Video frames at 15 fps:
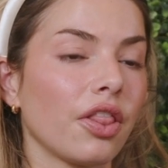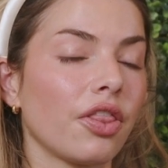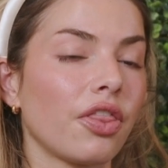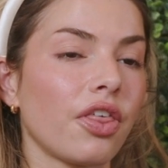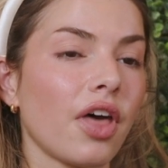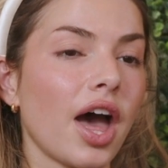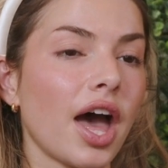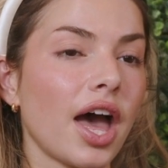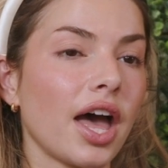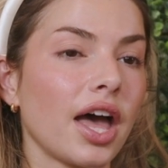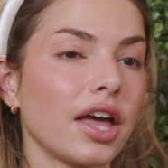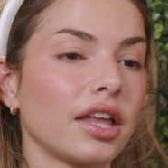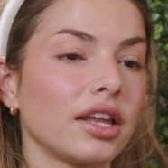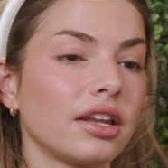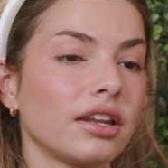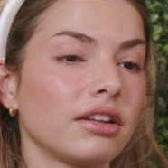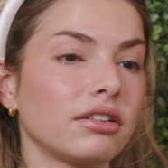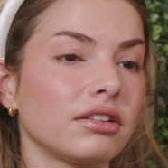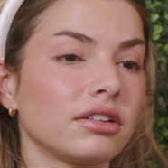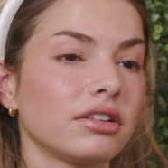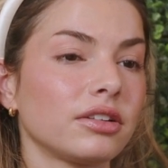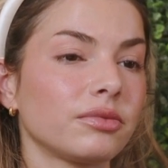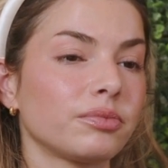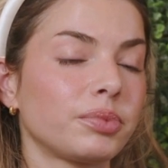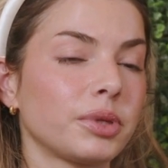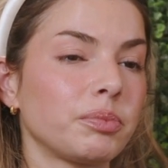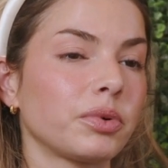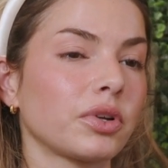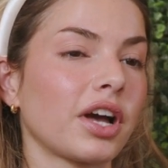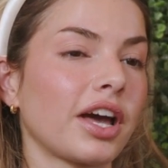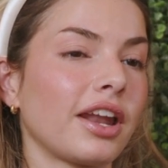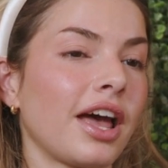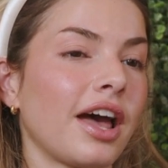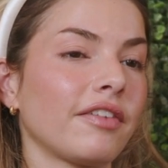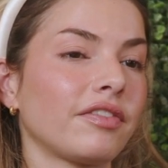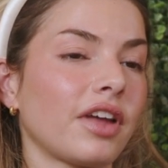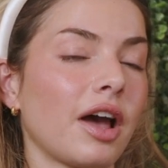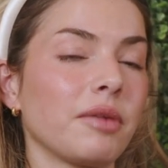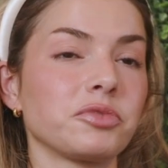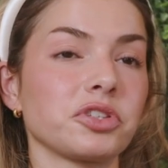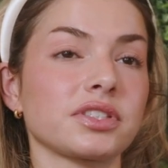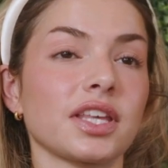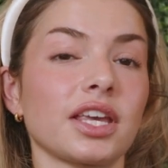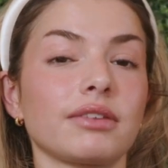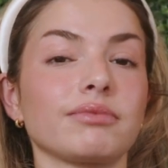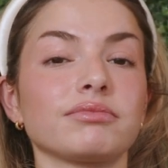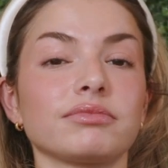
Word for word: That people kind of have. I'm just like,